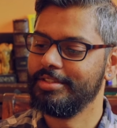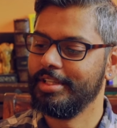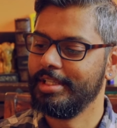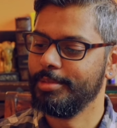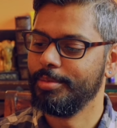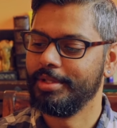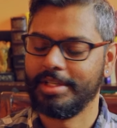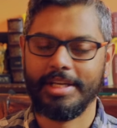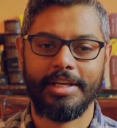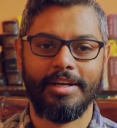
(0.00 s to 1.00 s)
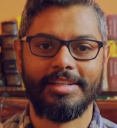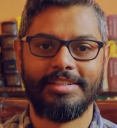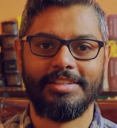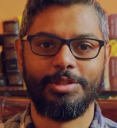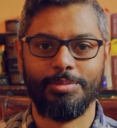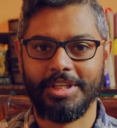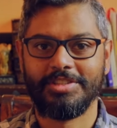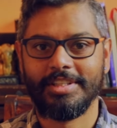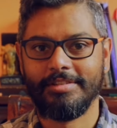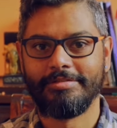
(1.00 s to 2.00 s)
So any moment that I got to
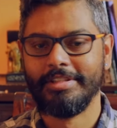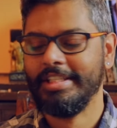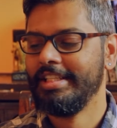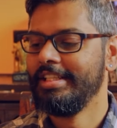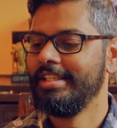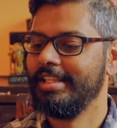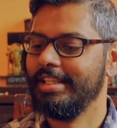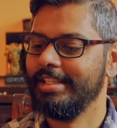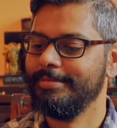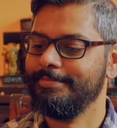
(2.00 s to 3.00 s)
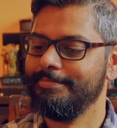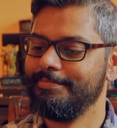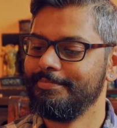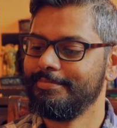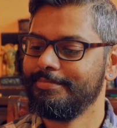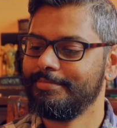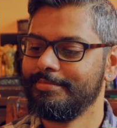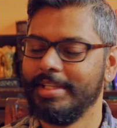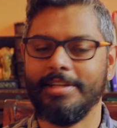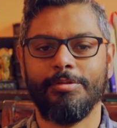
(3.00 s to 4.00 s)
myself, and
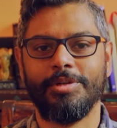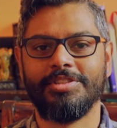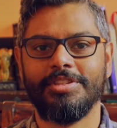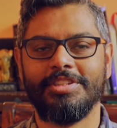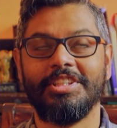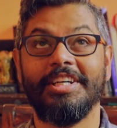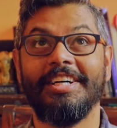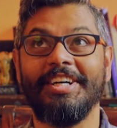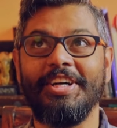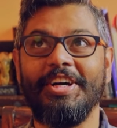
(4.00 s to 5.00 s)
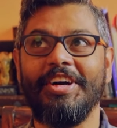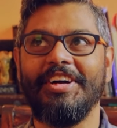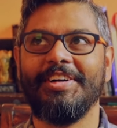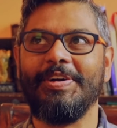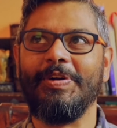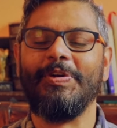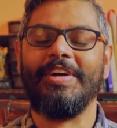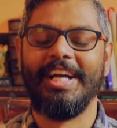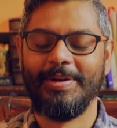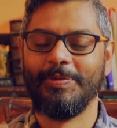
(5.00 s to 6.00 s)
if it wasn't
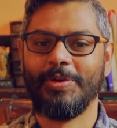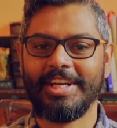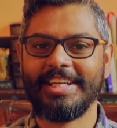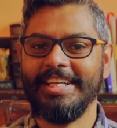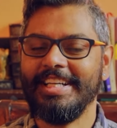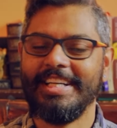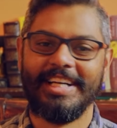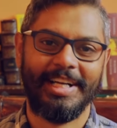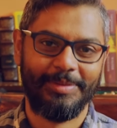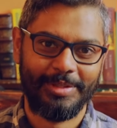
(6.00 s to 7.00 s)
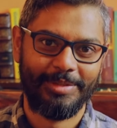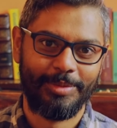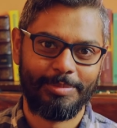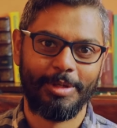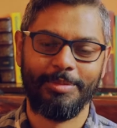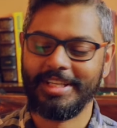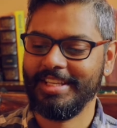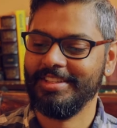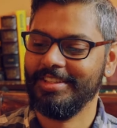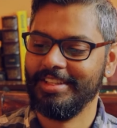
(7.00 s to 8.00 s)
at work, I would whip out my
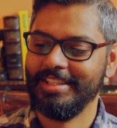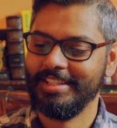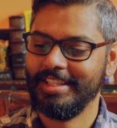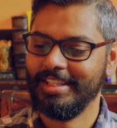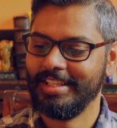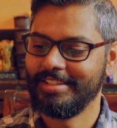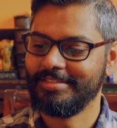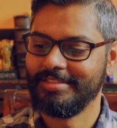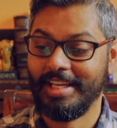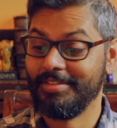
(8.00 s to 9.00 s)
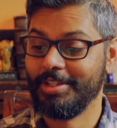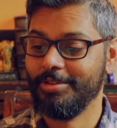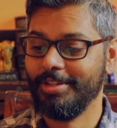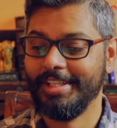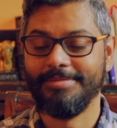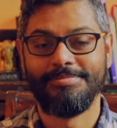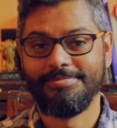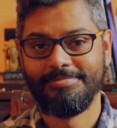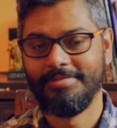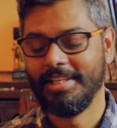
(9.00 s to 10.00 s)
Kindle and have a good read.
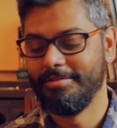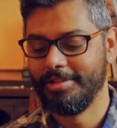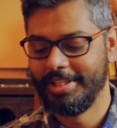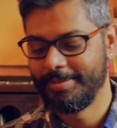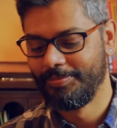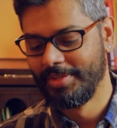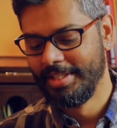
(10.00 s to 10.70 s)
Love reading.